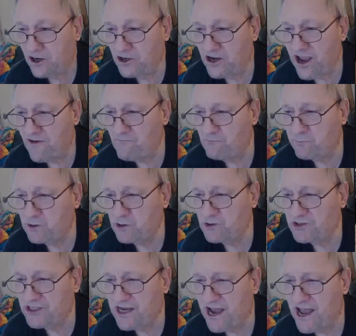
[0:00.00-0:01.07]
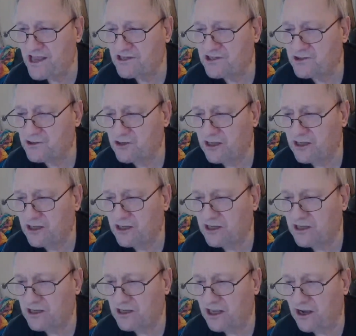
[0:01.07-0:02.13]
Are you having blue skies
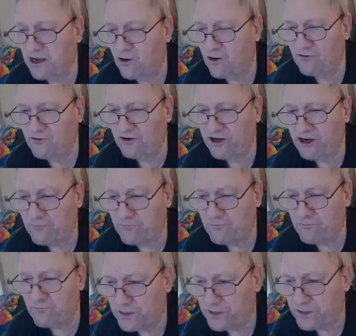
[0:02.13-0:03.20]
over your place